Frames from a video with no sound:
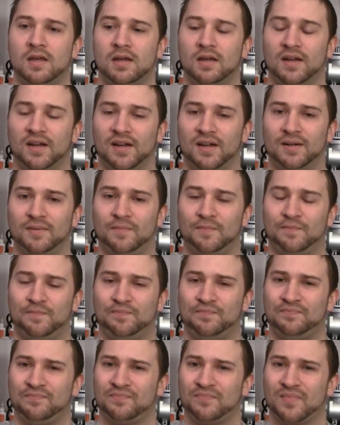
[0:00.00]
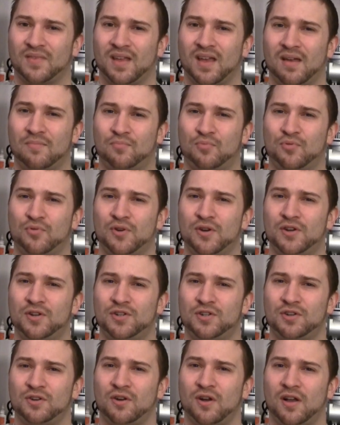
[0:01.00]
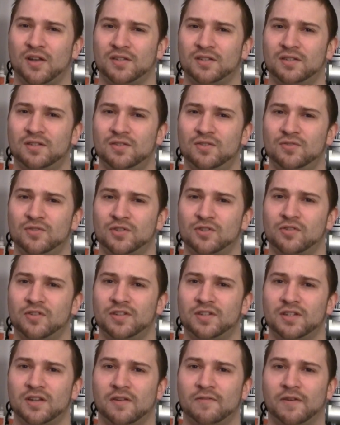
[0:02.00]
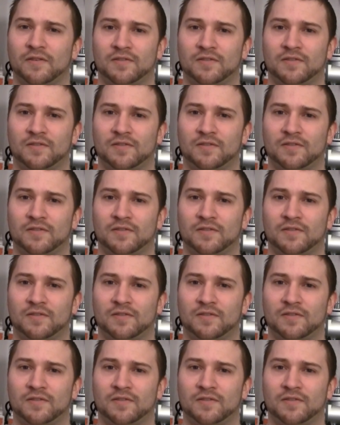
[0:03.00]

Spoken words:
I'm pretty sure Austin uses green stuff.